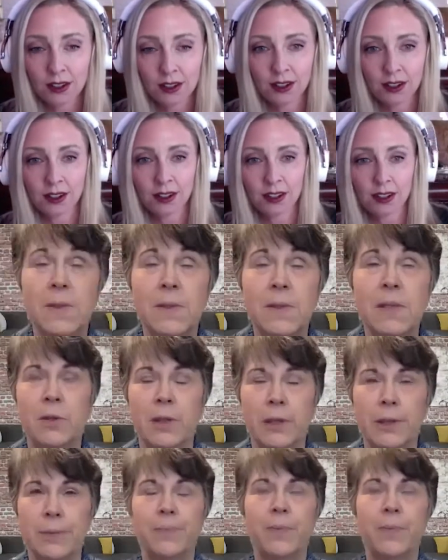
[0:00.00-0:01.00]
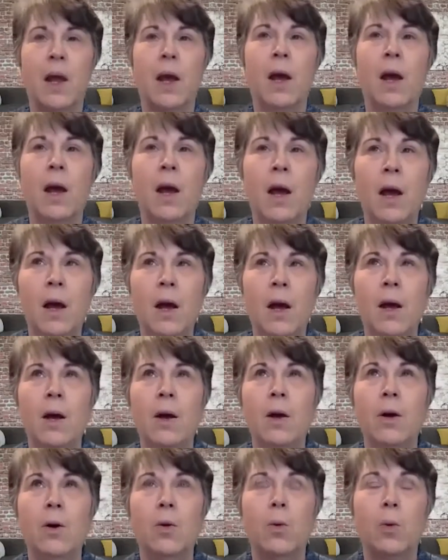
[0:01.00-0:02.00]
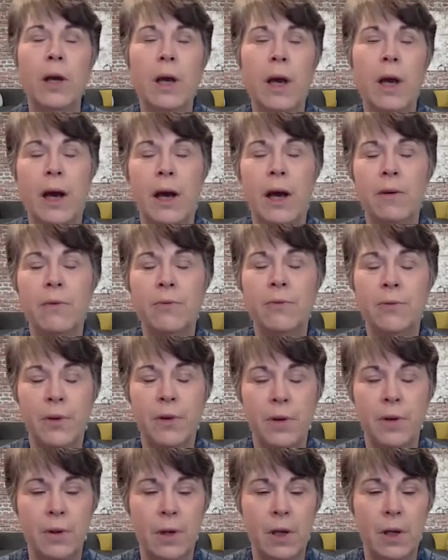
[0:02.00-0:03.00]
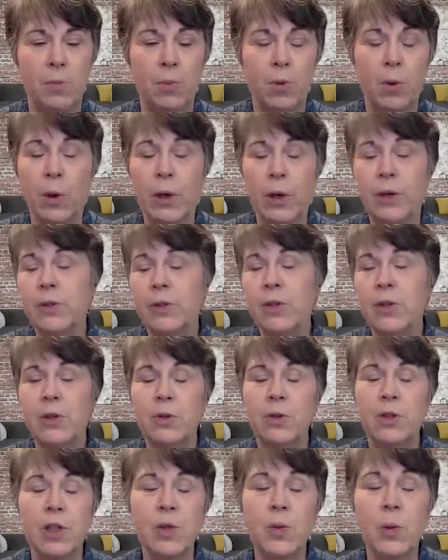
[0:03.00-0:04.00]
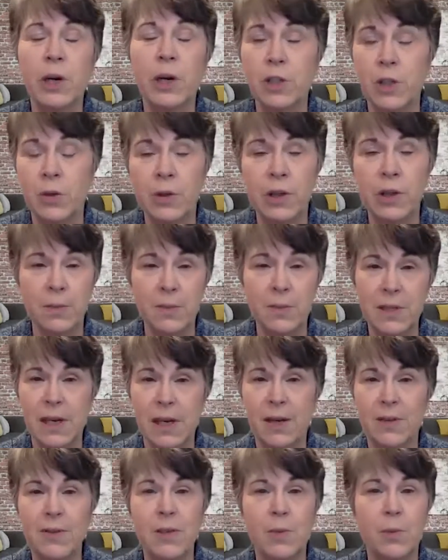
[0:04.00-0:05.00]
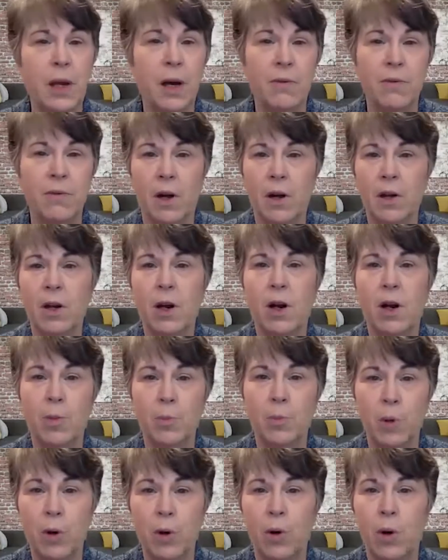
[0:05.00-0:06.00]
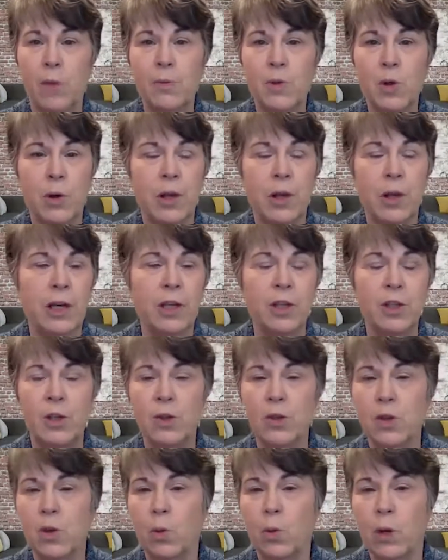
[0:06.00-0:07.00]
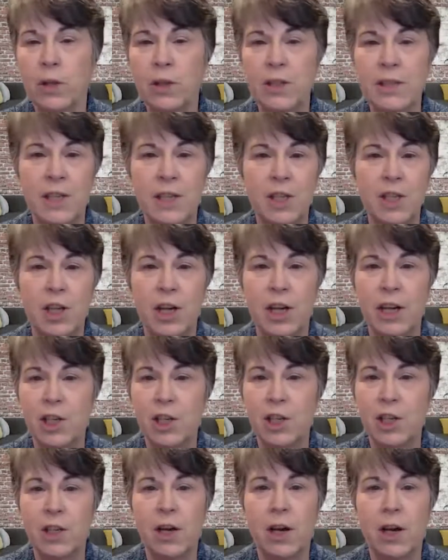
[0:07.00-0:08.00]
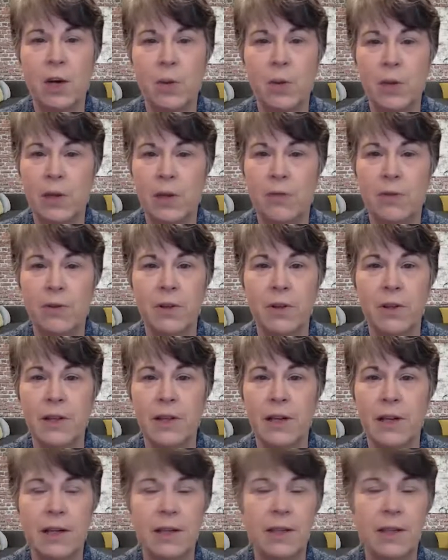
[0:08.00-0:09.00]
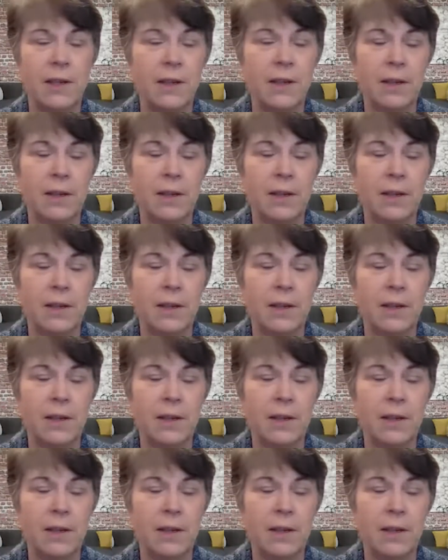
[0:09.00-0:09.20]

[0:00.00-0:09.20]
Absolutely. We have employers who just want to do it themselves, and we have a la carte programs where they can choose a wellness education talk when they feel that they need,